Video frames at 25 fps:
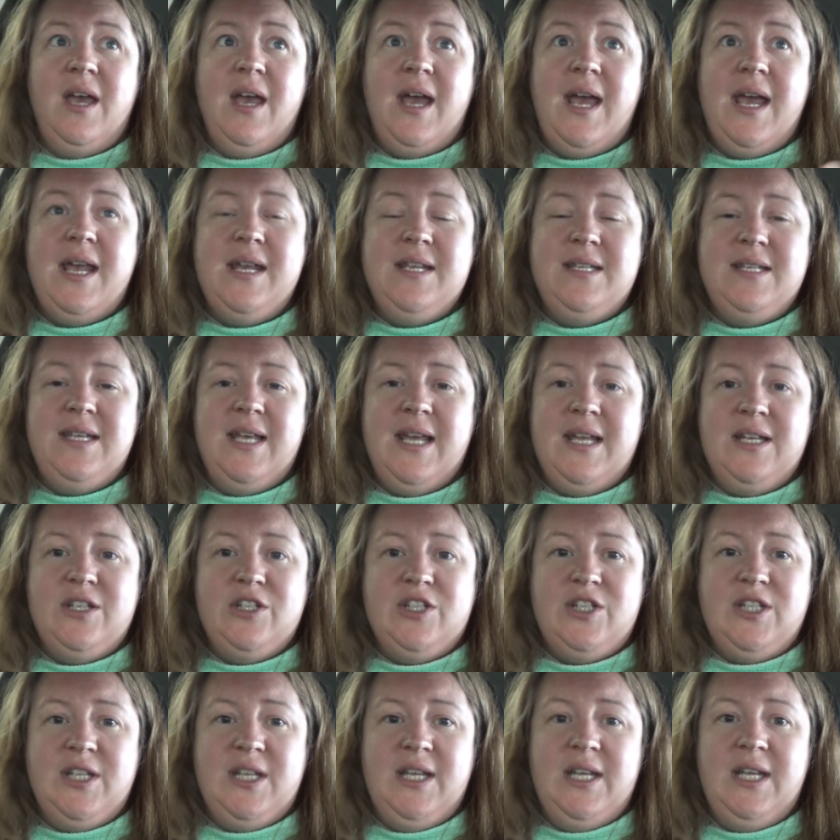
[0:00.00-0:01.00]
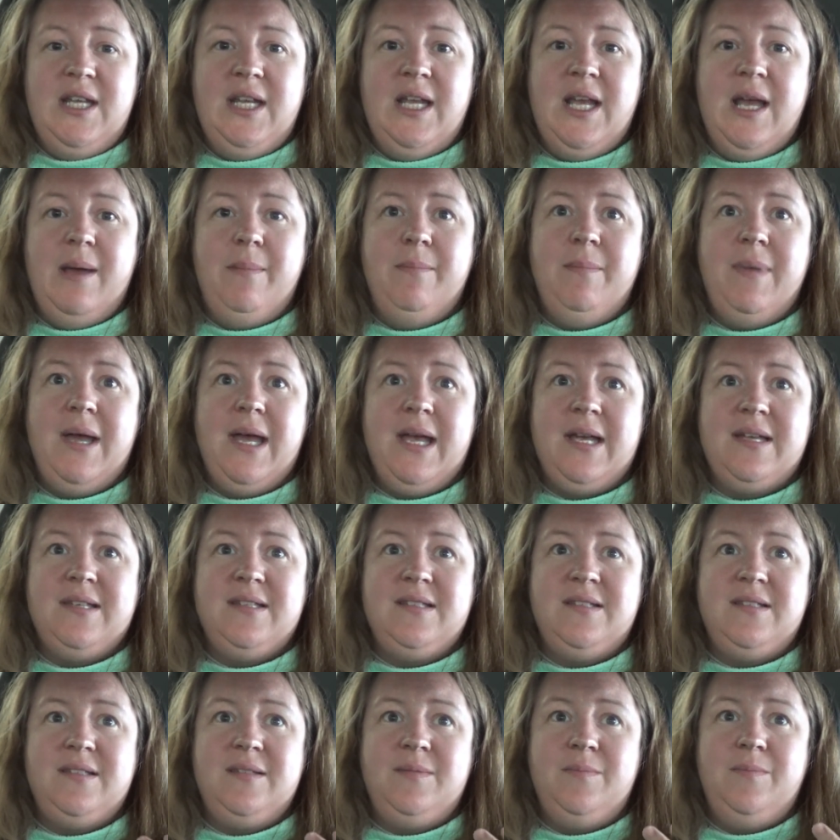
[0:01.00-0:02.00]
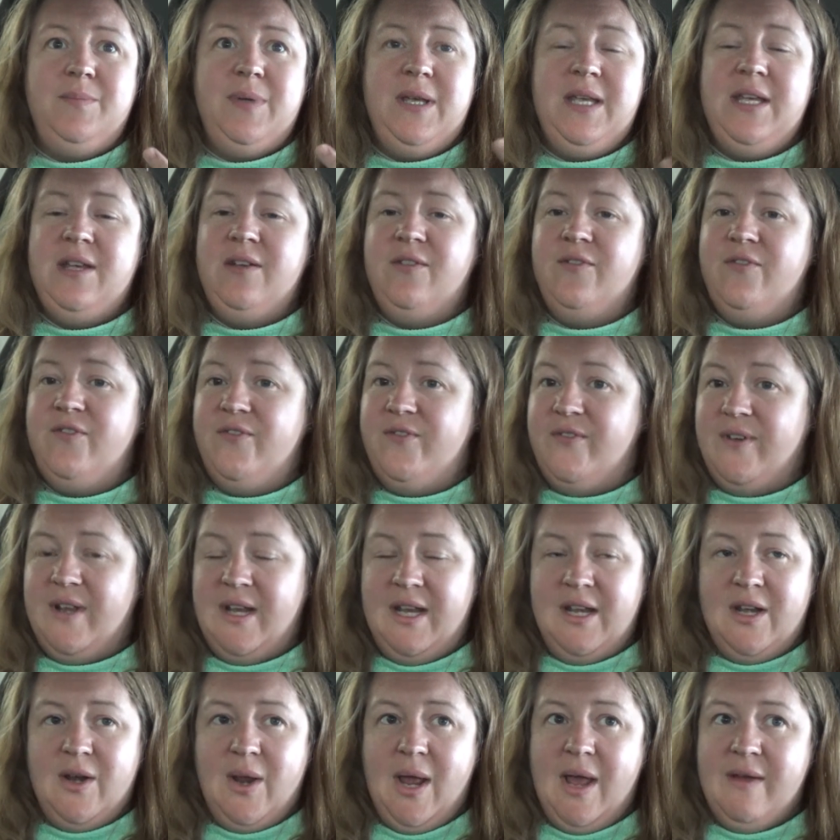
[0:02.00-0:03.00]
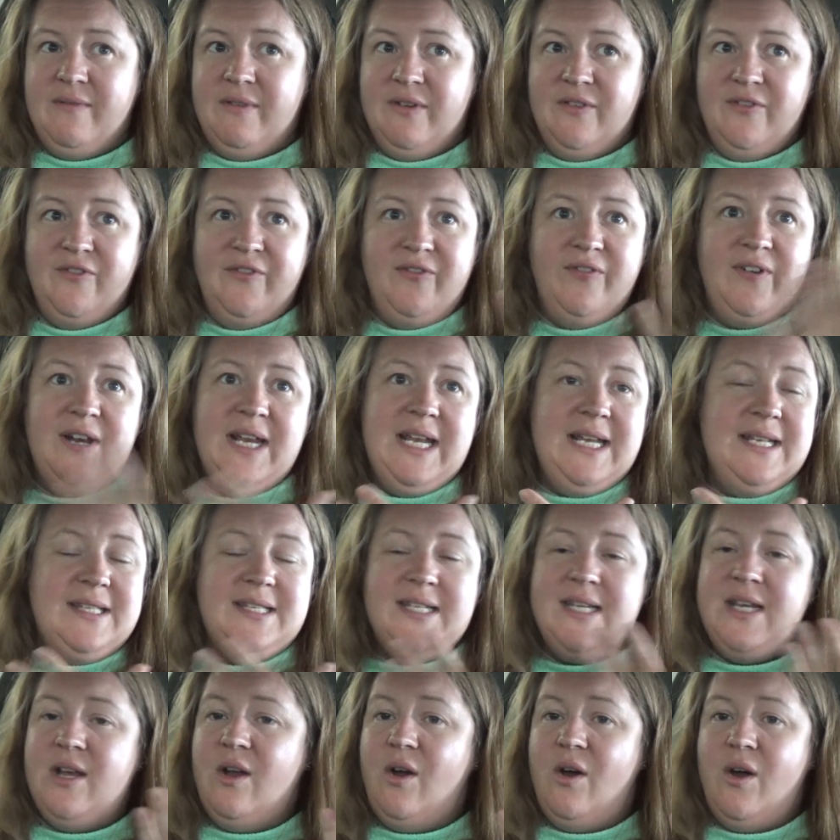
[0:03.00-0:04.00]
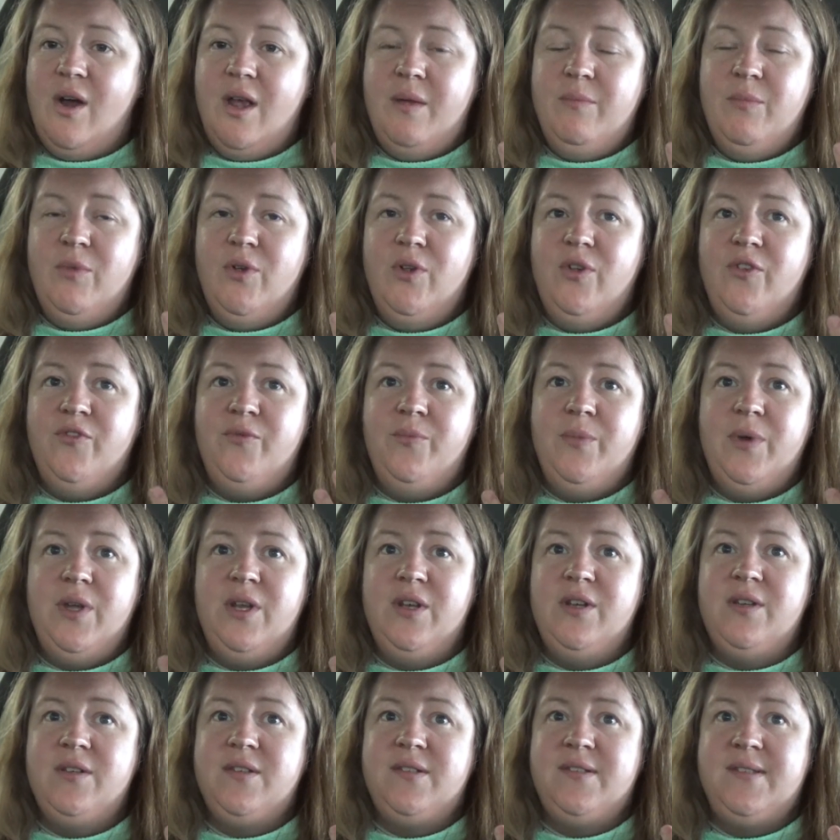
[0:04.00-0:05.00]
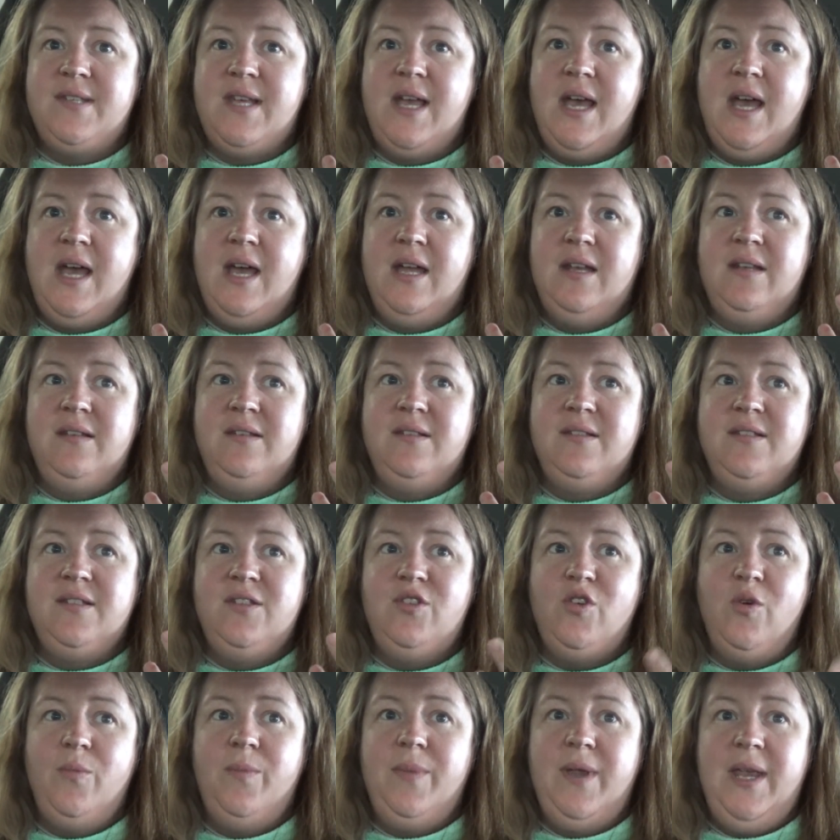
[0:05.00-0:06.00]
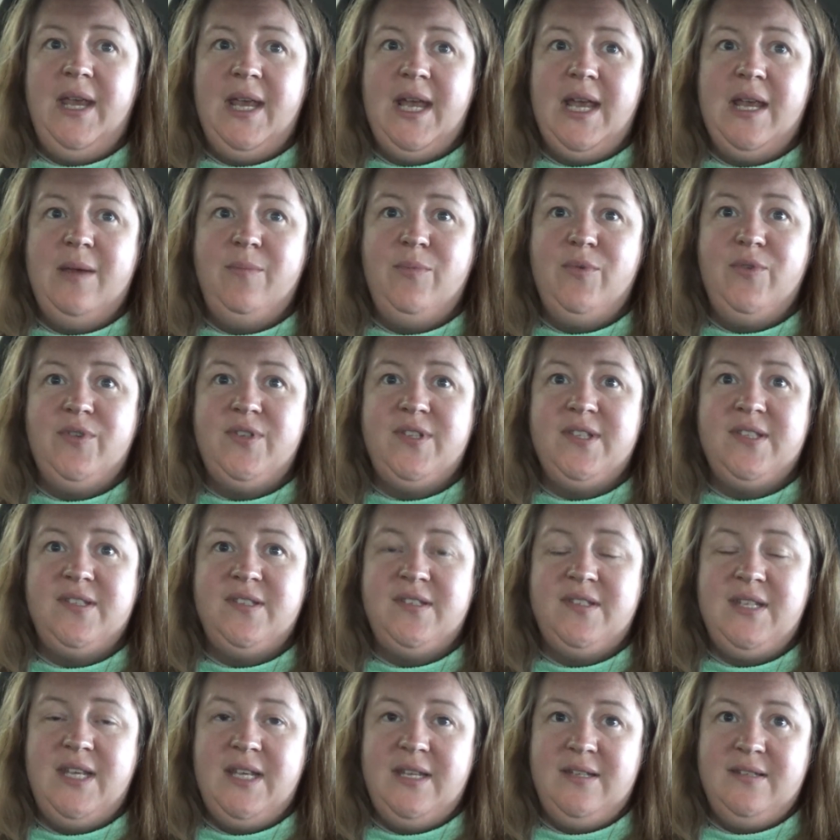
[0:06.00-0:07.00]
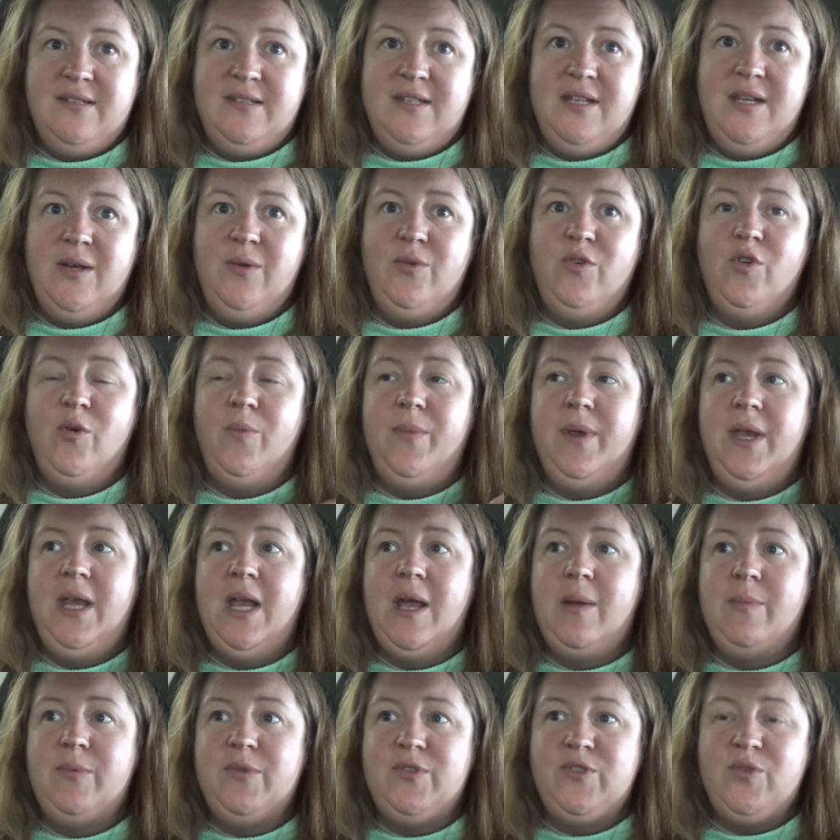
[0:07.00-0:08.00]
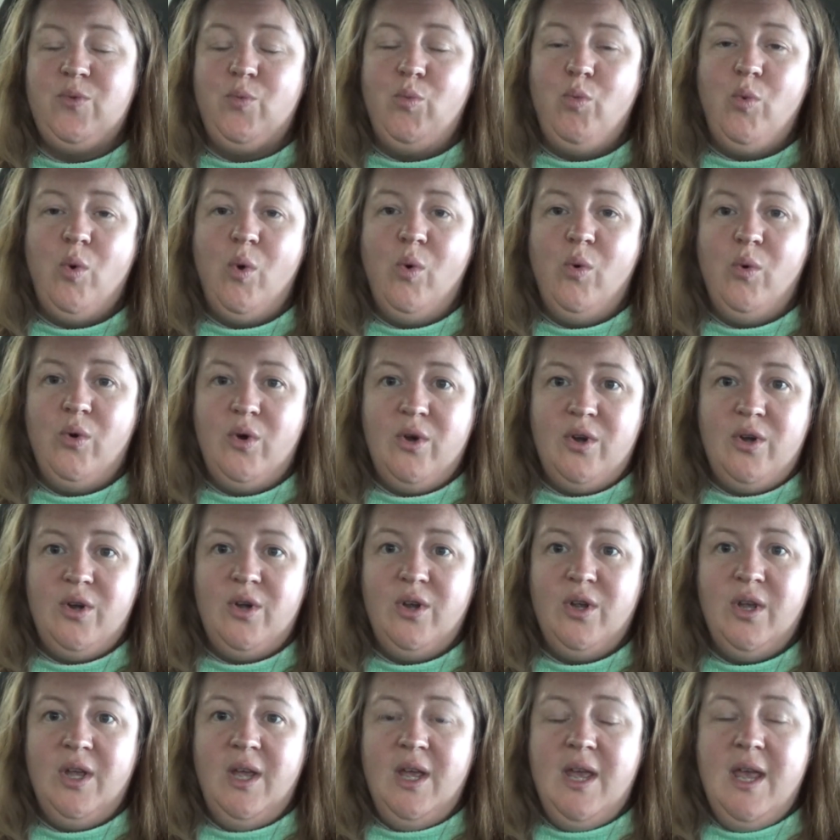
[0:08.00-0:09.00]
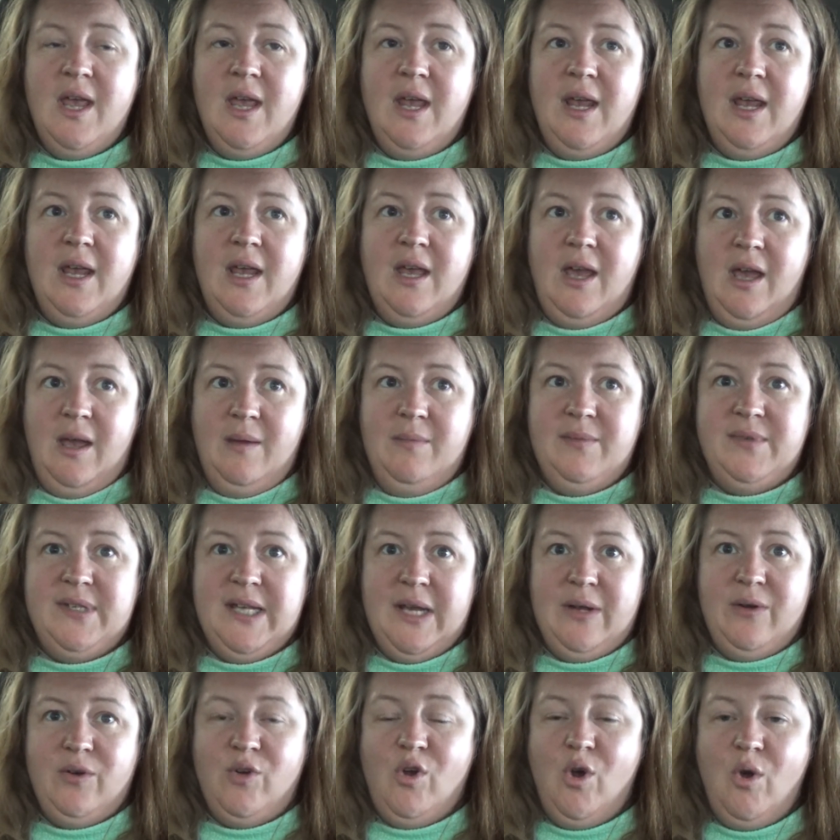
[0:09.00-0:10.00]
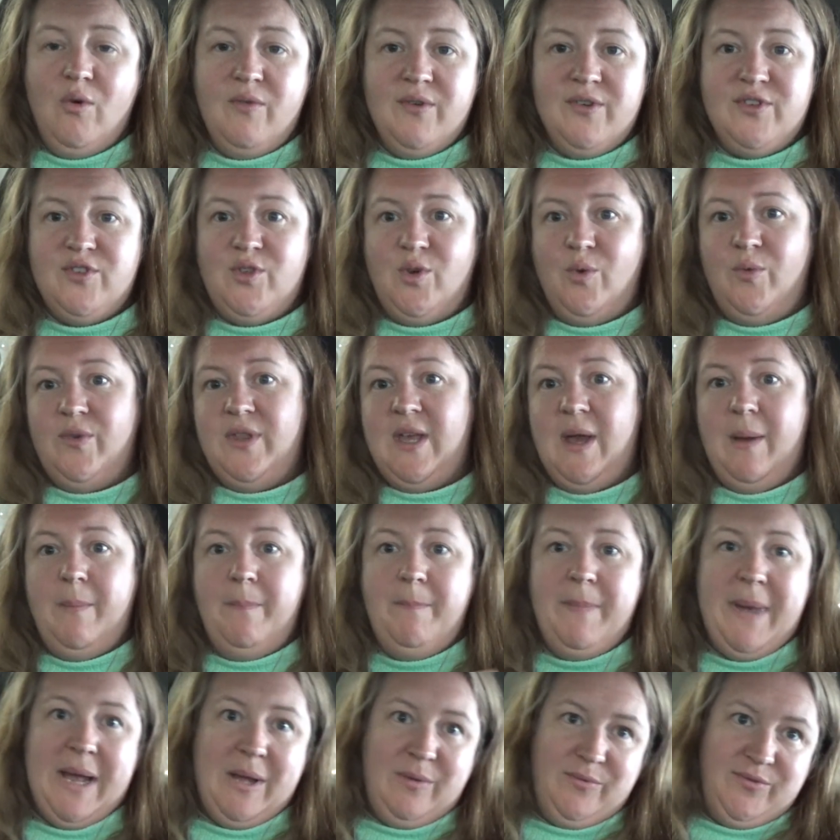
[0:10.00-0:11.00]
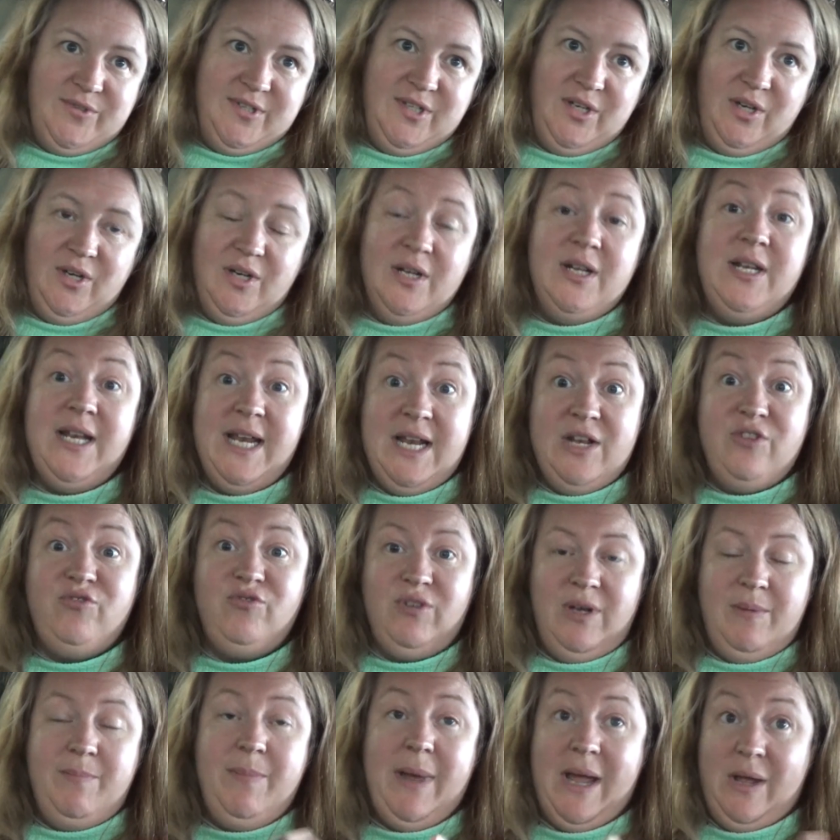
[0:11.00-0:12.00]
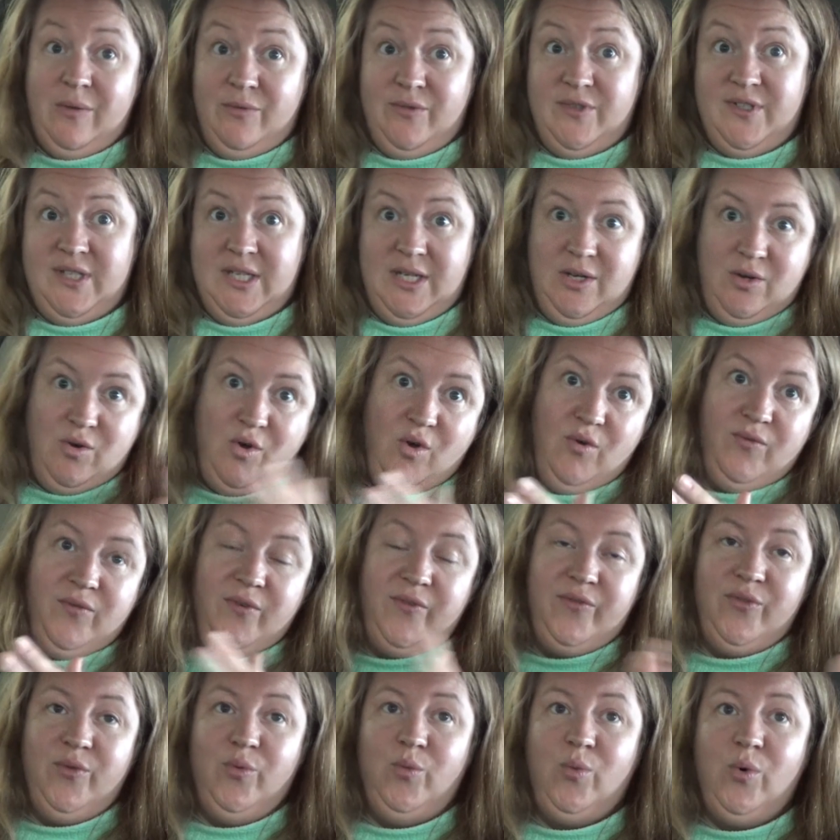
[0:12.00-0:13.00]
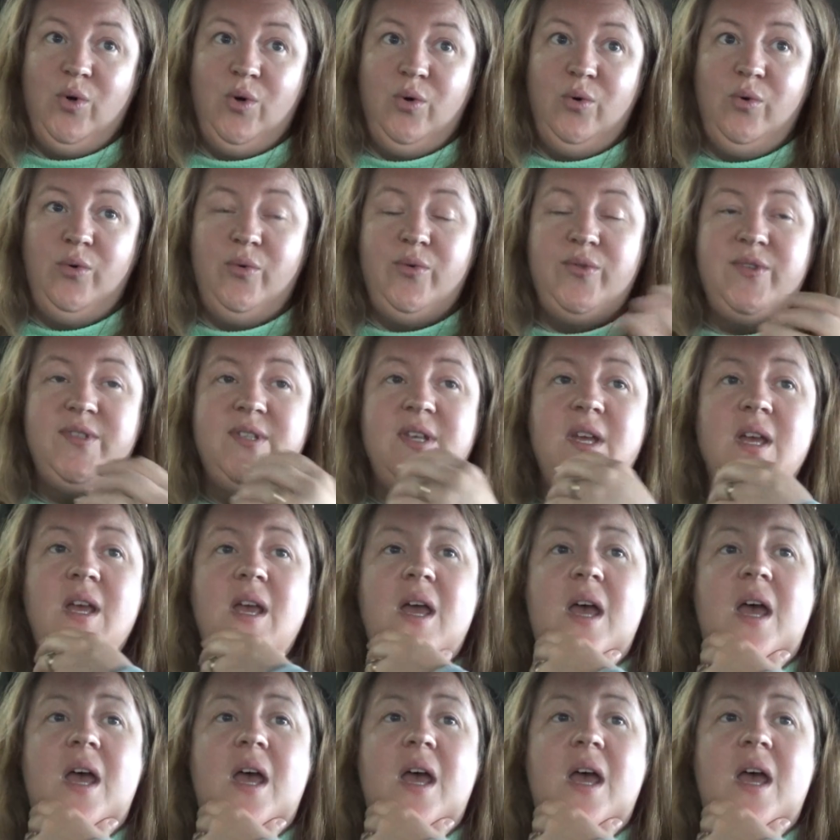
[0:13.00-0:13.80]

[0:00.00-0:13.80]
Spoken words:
ADHD and Max being, you know, having fleeting eye movements and not being able to sit still, not being able to walk down a corridor without literally bouncing off of the walls.